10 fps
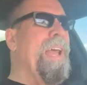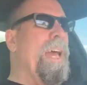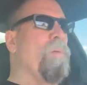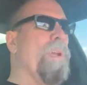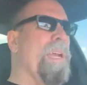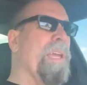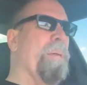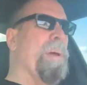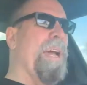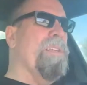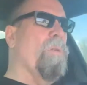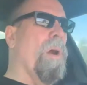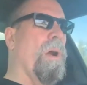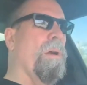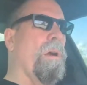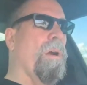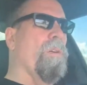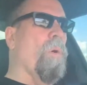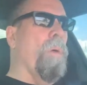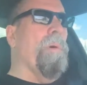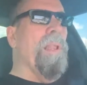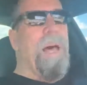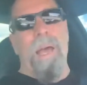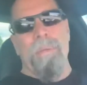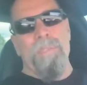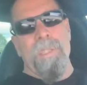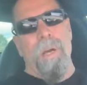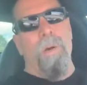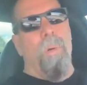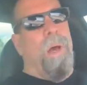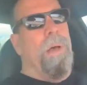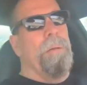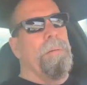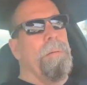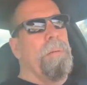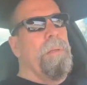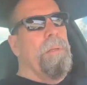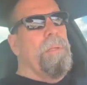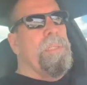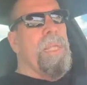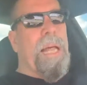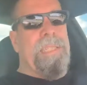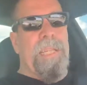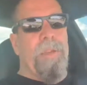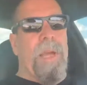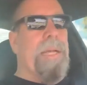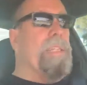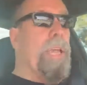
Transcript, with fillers: and we're going to get back to our, our normal life. So, uh, Till I see you guys